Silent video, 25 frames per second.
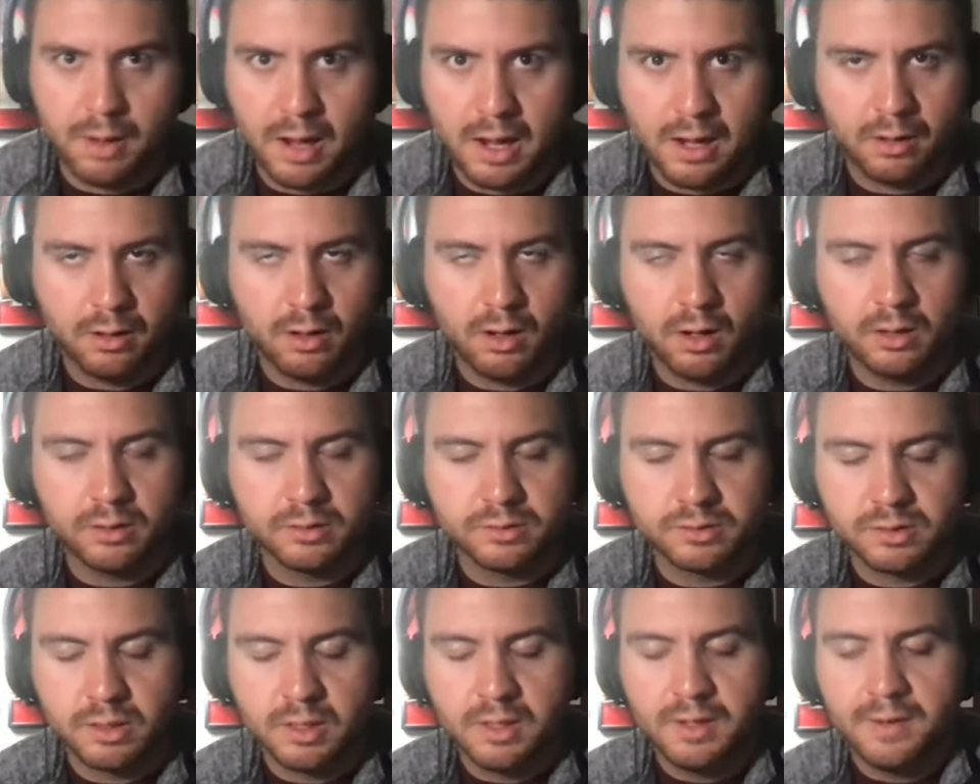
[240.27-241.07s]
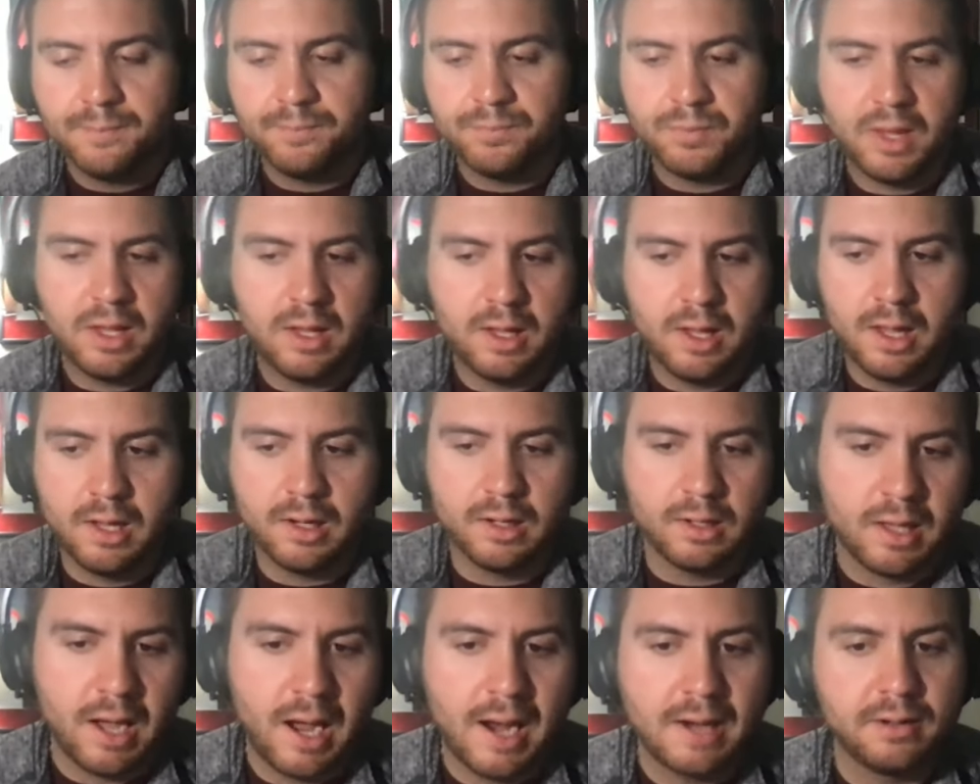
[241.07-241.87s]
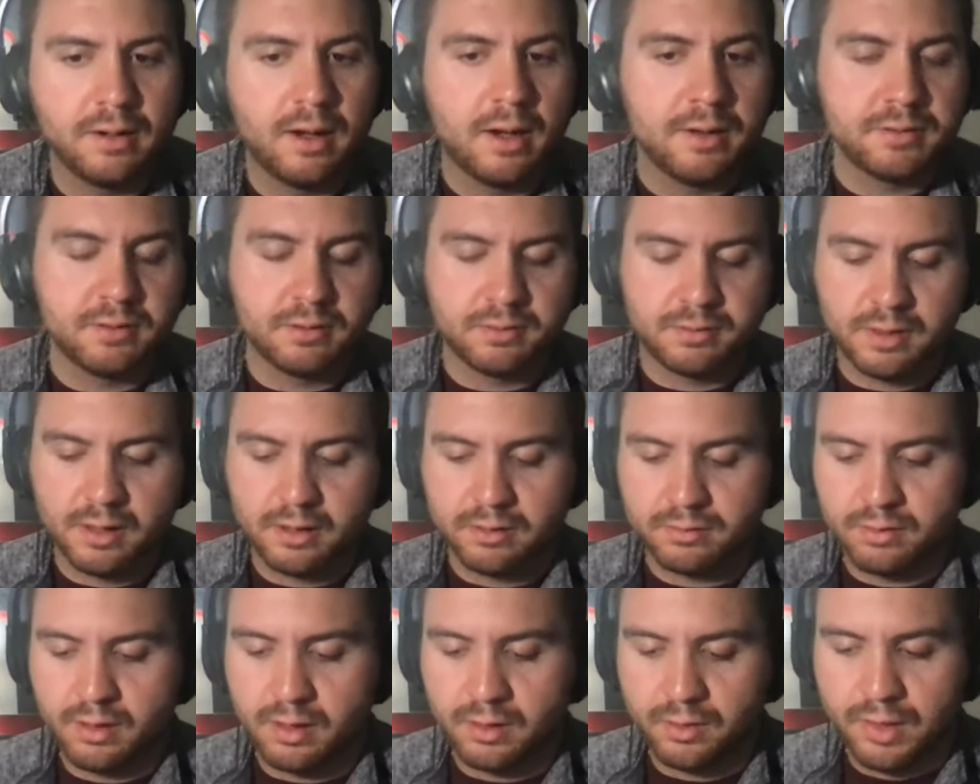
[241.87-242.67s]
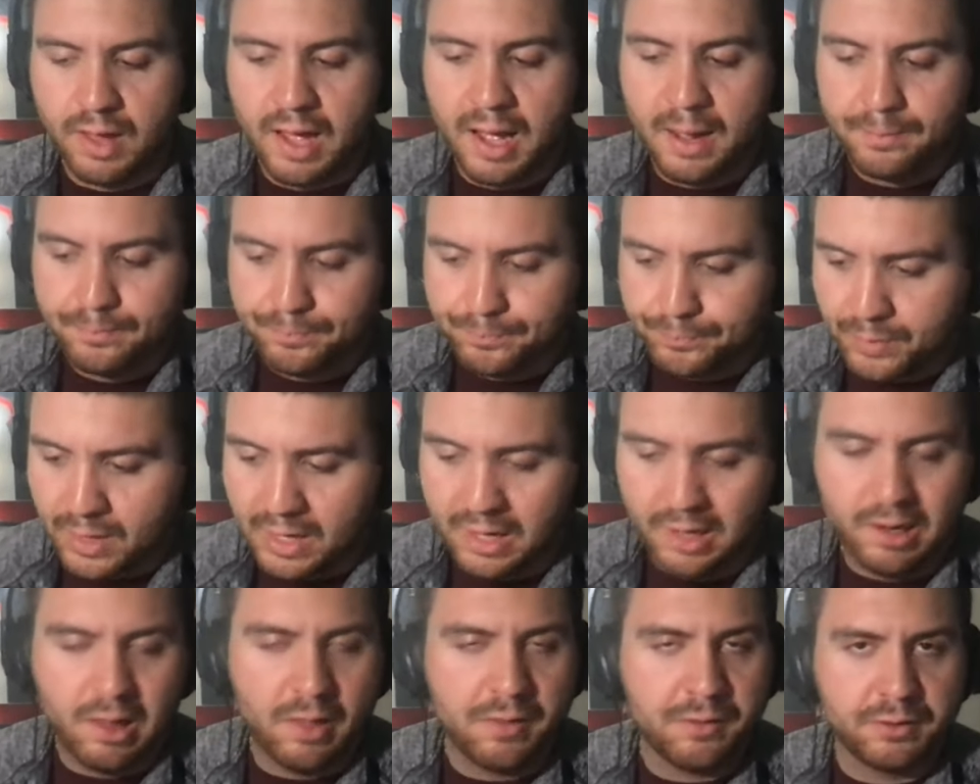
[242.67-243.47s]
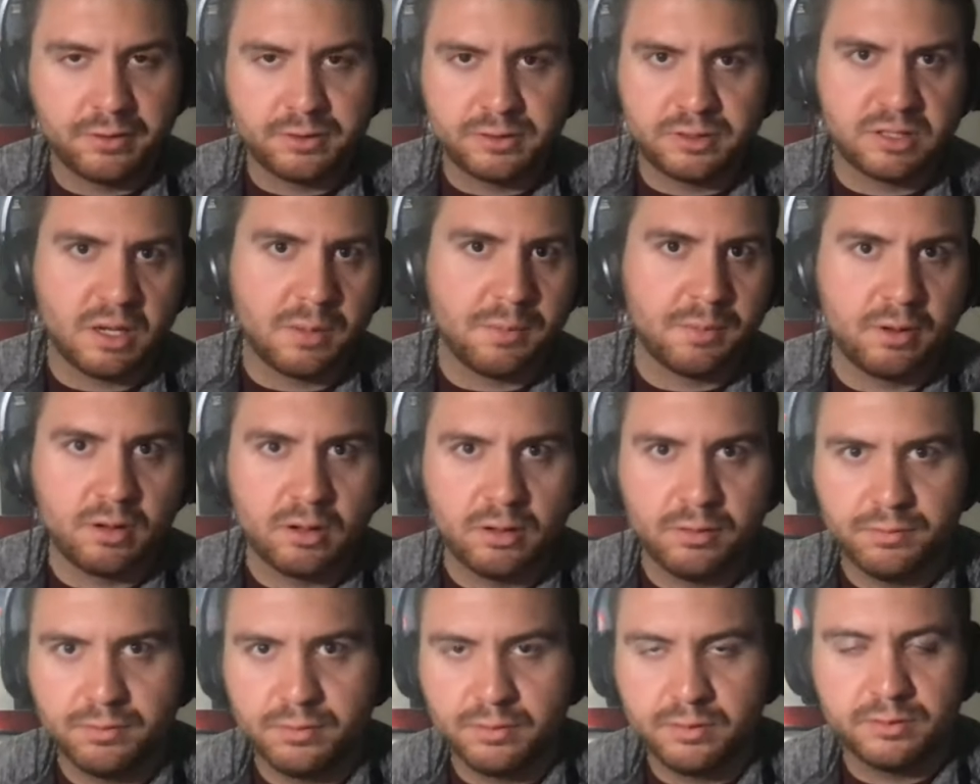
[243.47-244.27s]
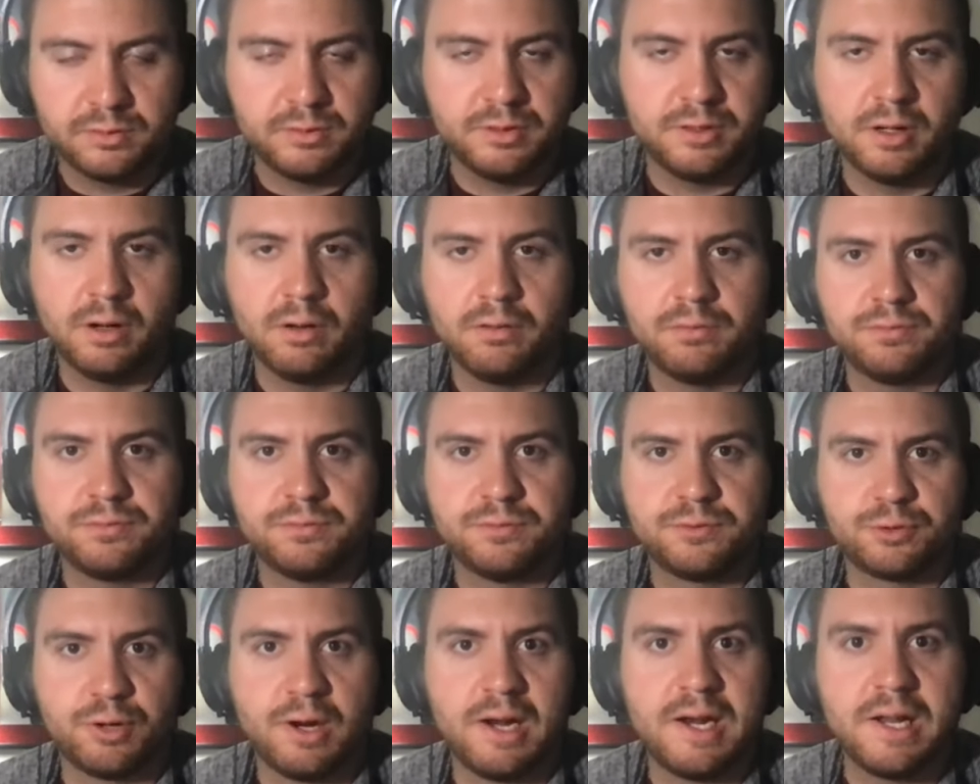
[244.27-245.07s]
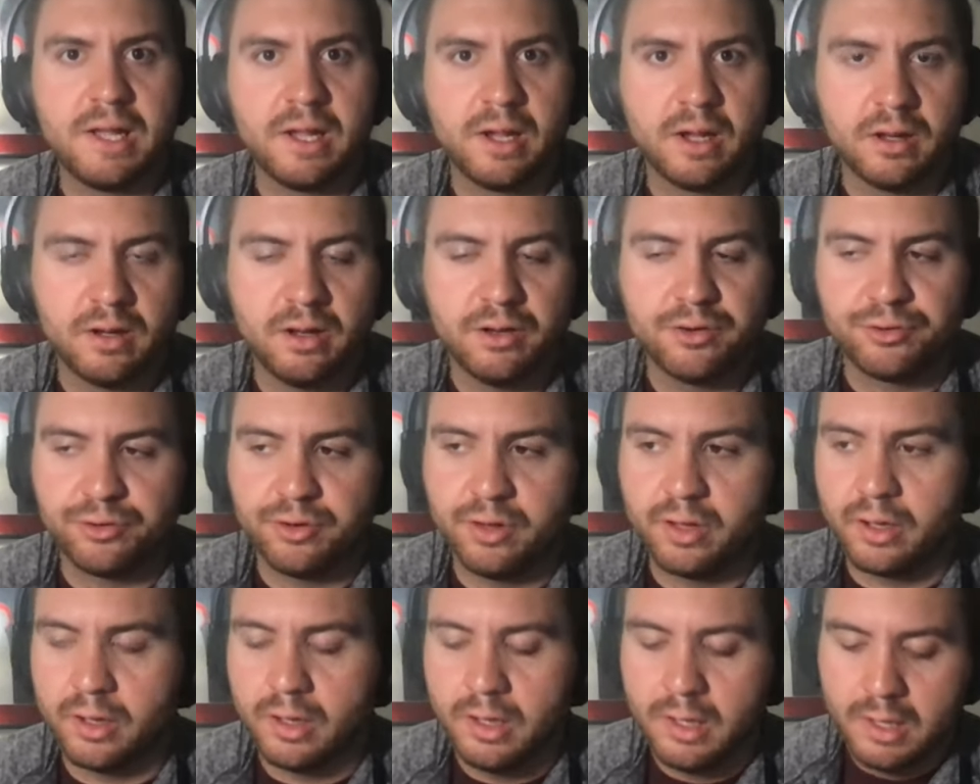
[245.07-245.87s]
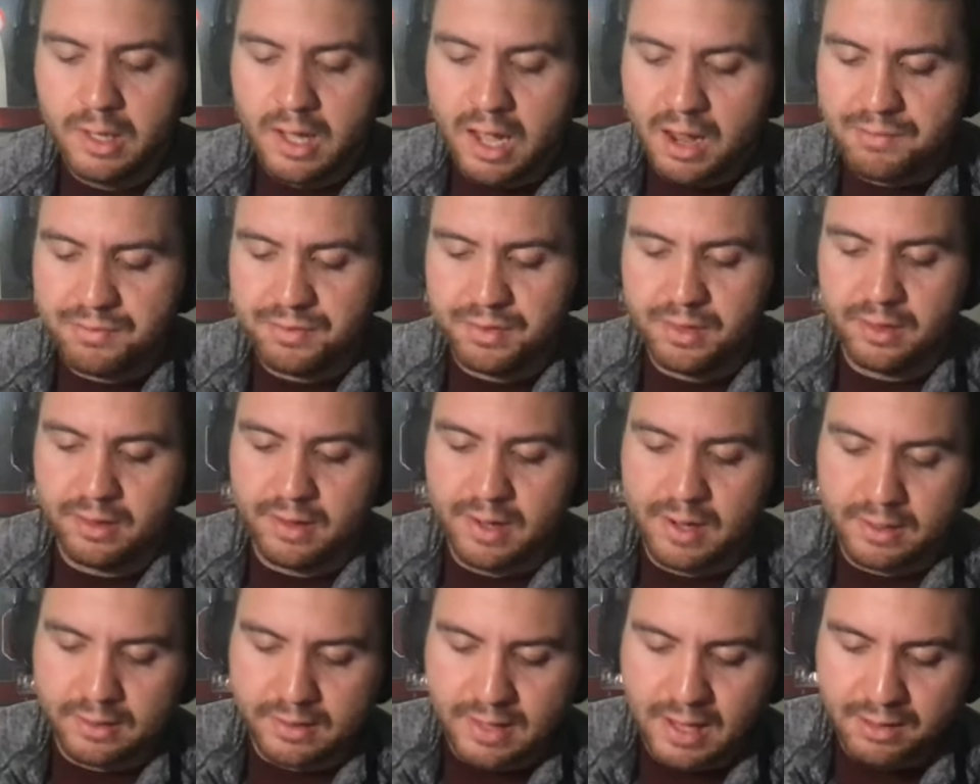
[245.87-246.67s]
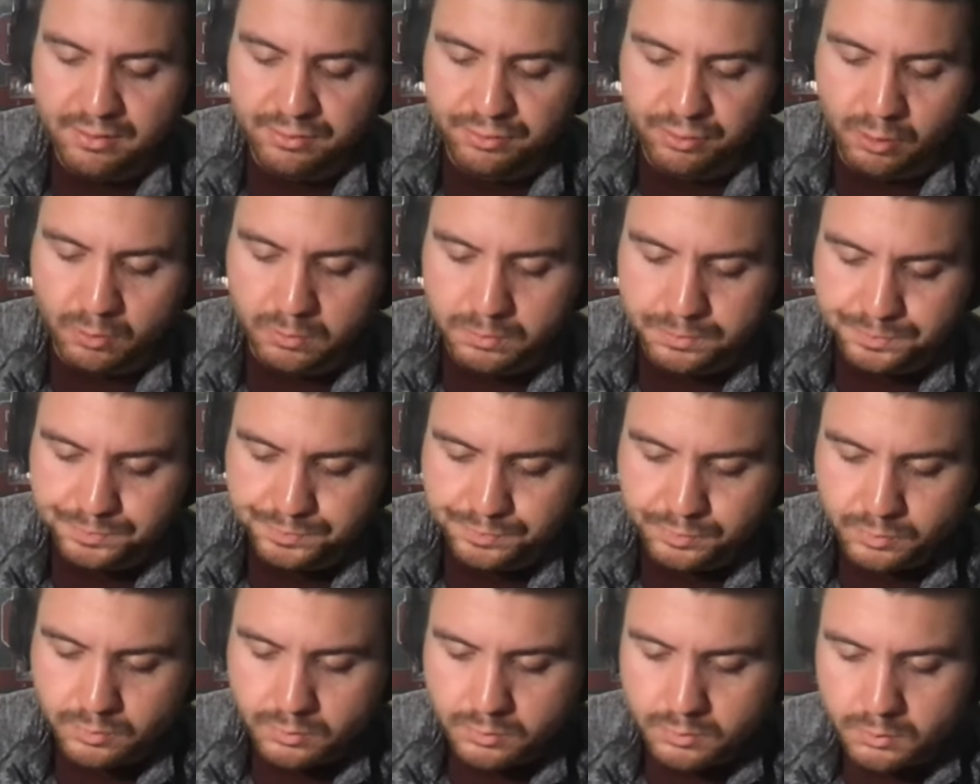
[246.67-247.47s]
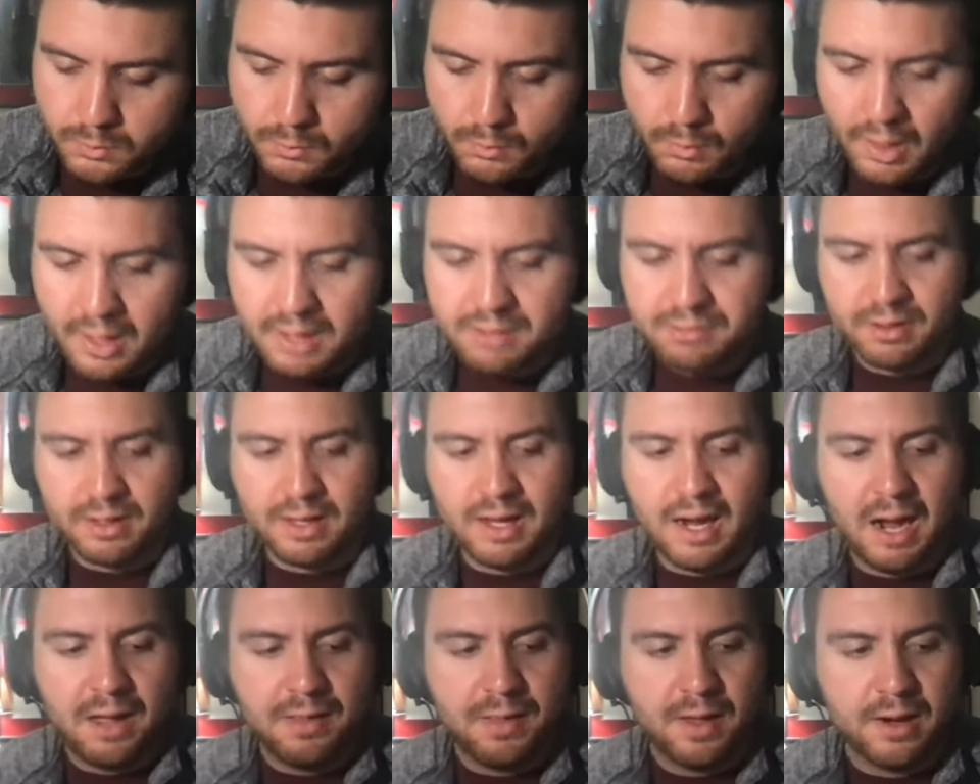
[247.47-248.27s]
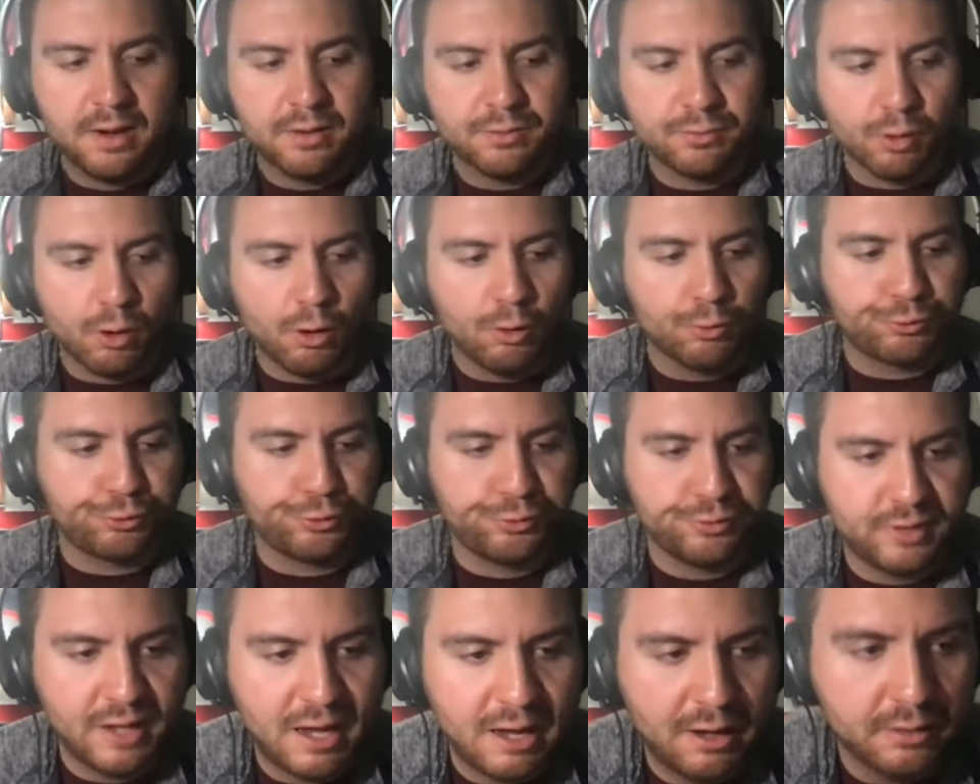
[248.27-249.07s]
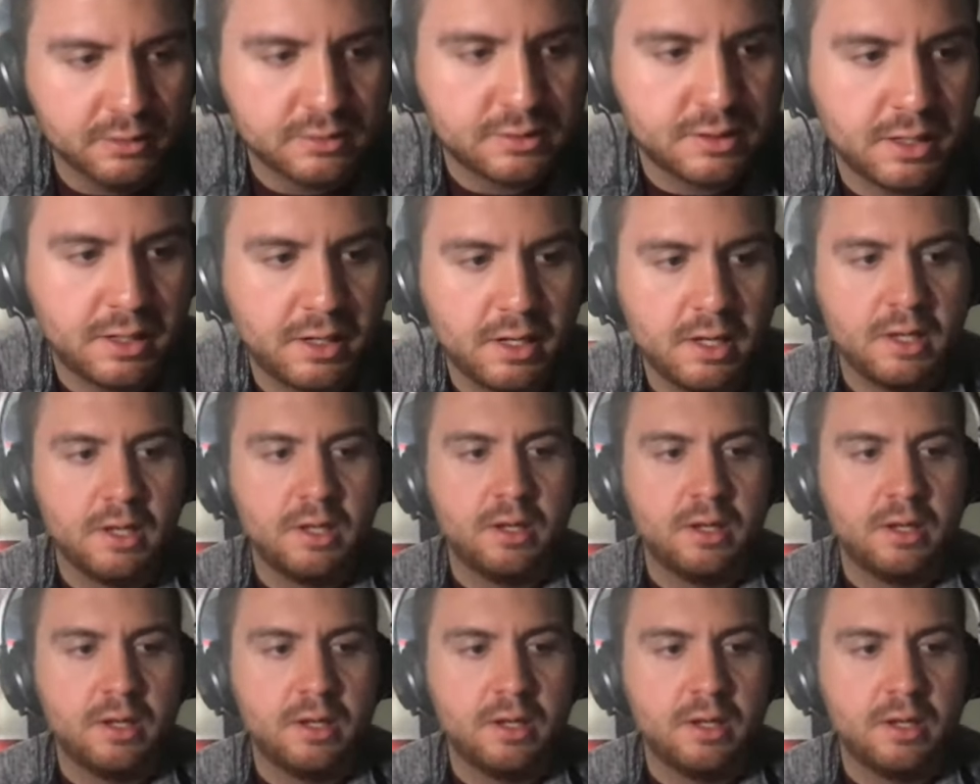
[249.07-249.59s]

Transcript: bylaws and guidelines and things like that. And another summer of, you know, training, conditioning, everything like that. So he's a guy that is ultra talented.